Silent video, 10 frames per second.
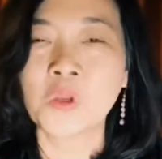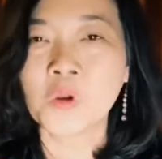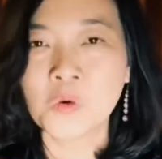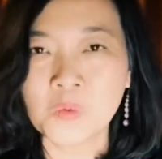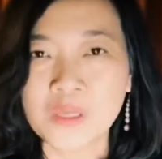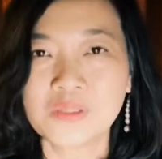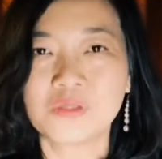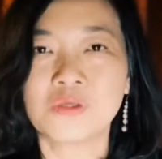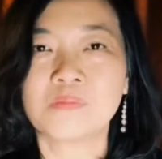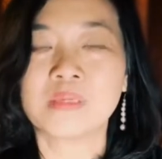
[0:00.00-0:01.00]
What do you
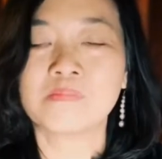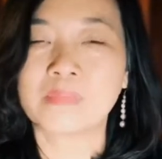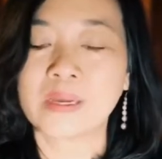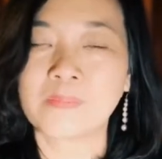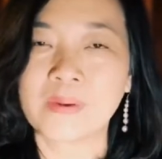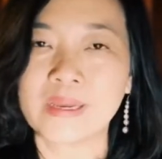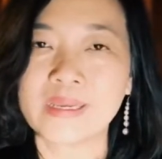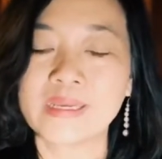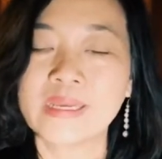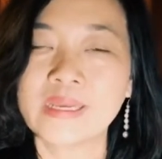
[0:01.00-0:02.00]
mean by
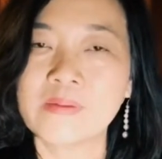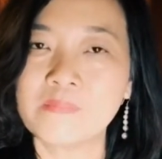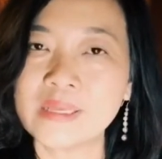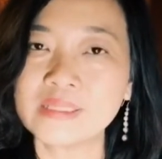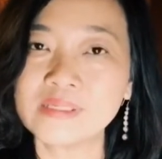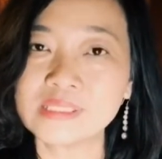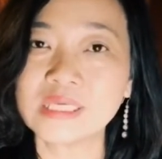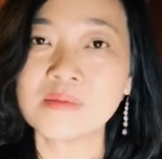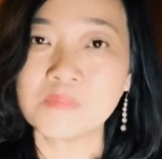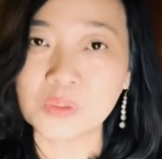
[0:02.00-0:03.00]
mentor scheme
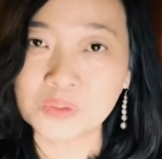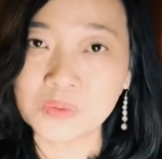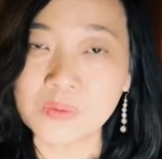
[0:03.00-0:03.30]
model?